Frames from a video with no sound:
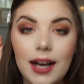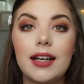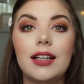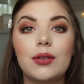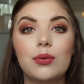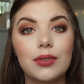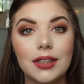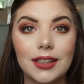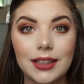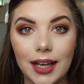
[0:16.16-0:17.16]
I
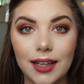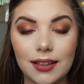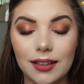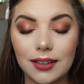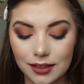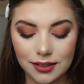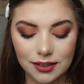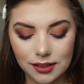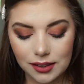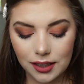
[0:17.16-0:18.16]
really like
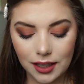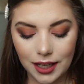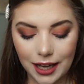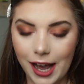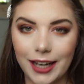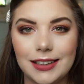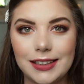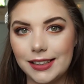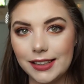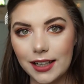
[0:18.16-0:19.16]
this
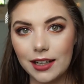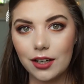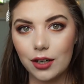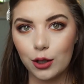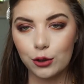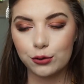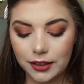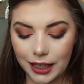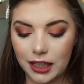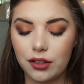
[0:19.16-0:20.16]
idea of
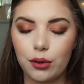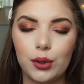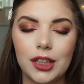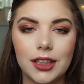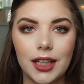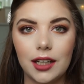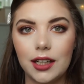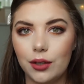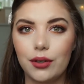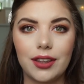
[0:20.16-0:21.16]
gathering
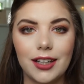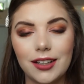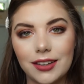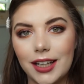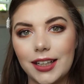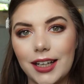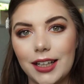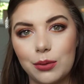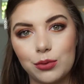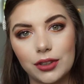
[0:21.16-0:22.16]
everything that I
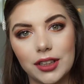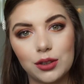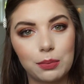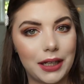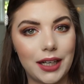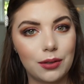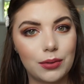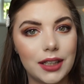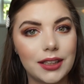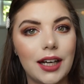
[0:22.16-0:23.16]
am trying to pan
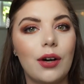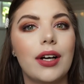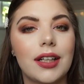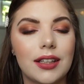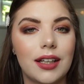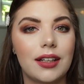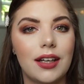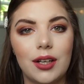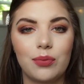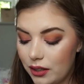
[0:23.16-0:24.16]
right now and get
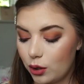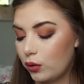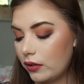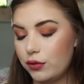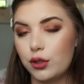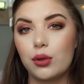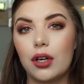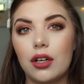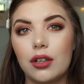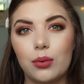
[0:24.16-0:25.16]
a, a overview
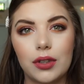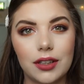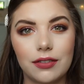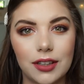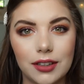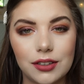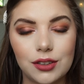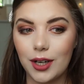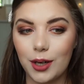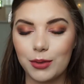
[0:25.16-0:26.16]
or whatever
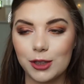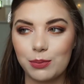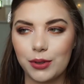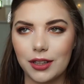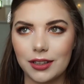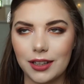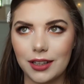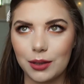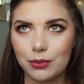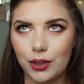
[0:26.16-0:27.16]
how much product
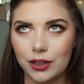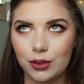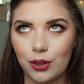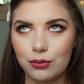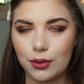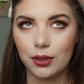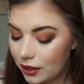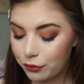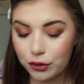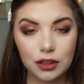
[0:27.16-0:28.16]
that I'm trying to go through.
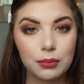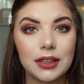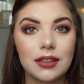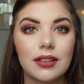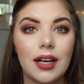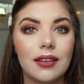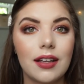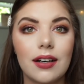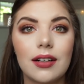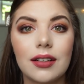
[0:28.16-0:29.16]
In front of me
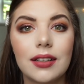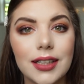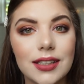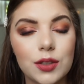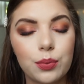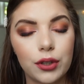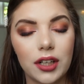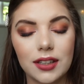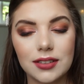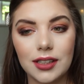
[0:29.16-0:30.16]
there are less
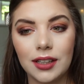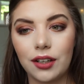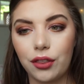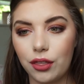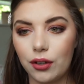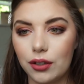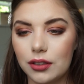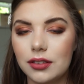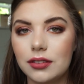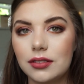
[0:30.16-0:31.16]
products than I
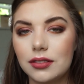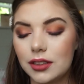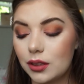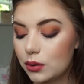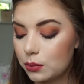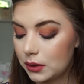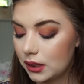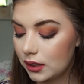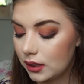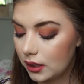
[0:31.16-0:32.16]
thought there would
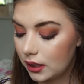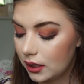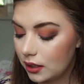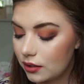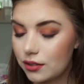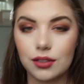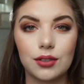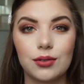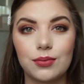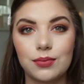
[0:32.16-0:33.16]
be,
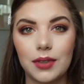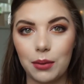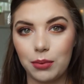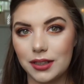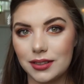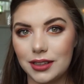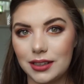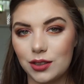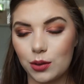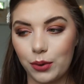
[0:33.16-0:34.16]
so I'm
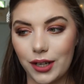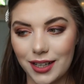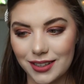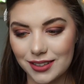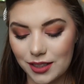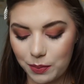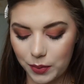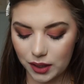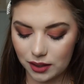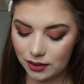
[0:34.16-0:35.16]
pleasantly surprised,
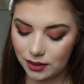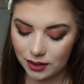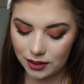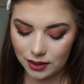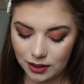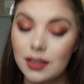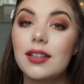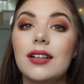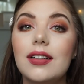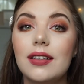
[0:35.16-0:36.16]
but
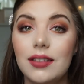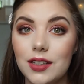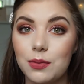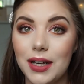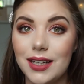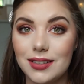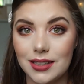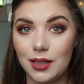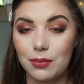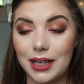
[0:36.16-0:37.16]
this may
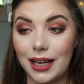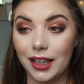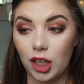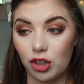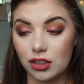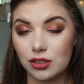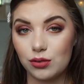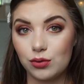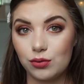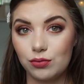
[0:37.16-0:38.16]
seem like a lot
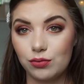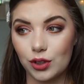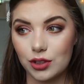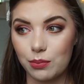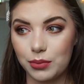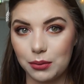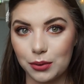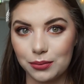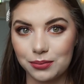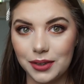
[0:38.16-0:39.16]
for some people.